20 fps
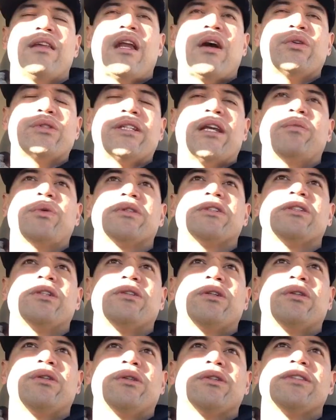then I was able
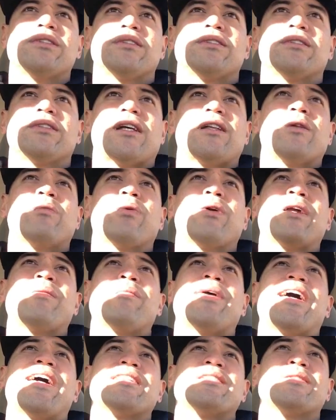to celebrate
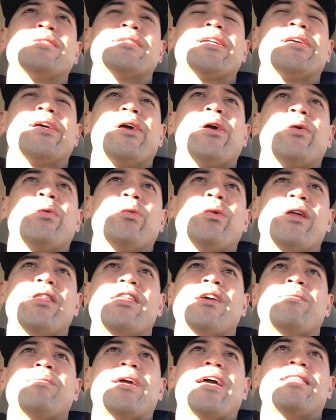Mass with
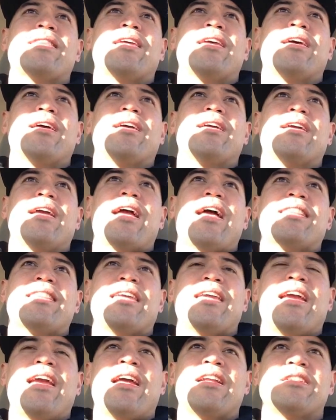them at
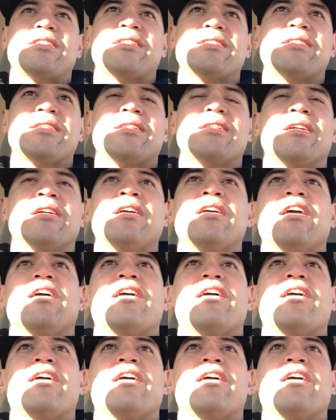the end, just the